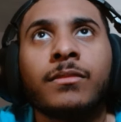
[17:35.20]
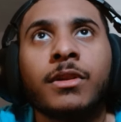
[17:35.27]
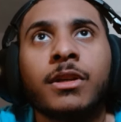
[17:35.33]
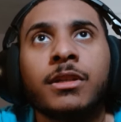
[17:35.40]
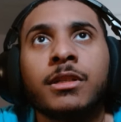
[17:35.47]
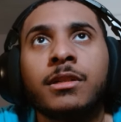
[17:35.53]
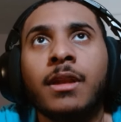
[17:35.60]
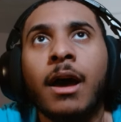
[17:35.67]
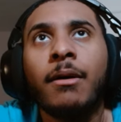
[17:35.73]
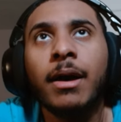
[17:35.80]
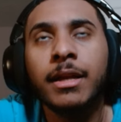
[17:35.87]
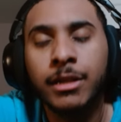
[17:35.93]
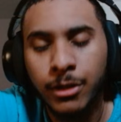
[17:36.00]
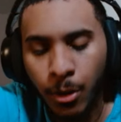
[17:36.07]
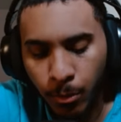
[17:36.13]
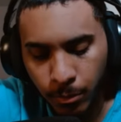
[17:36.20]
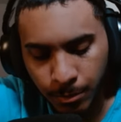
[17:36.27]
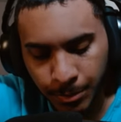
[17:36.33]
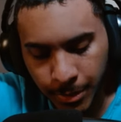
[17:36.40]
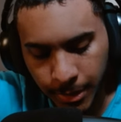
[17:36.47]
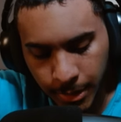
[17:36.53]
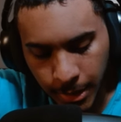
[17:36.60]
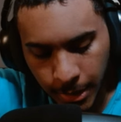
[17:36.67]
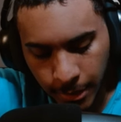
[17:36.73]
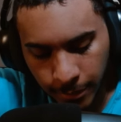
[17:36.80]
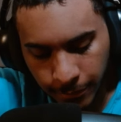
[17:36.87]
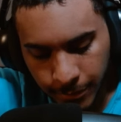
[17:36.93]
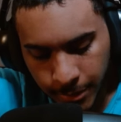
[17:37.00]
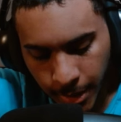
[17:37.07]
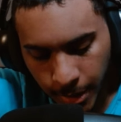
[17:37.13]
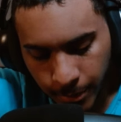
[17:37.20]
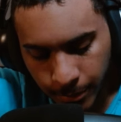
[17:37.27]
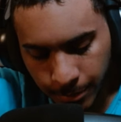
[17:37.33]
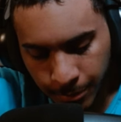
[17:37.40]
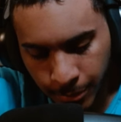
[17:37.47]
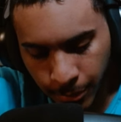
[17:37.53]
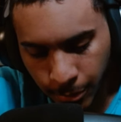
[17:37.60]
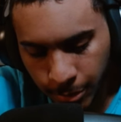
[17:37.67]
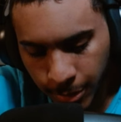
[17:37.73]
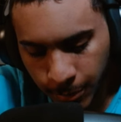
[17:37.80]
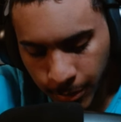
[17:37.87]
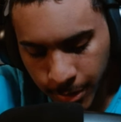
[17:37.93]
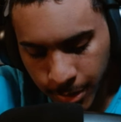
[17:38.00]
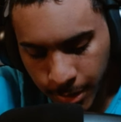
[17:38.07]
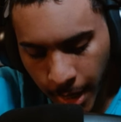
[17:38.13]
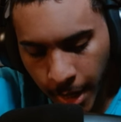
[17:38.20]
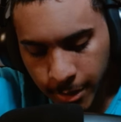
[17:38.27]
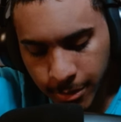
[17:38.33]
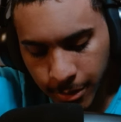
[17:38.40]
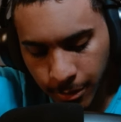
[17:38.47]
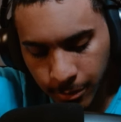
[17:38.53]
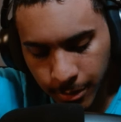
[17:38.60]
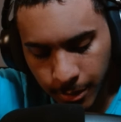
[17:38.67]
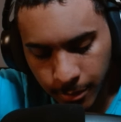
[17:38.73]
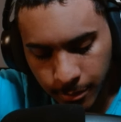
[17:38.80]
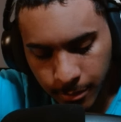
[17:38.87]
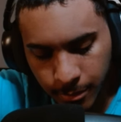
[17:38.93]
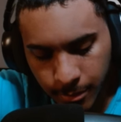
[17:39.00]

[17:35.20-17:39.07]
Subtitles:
So now I don't believe Tech Broly would... Actually, hold on.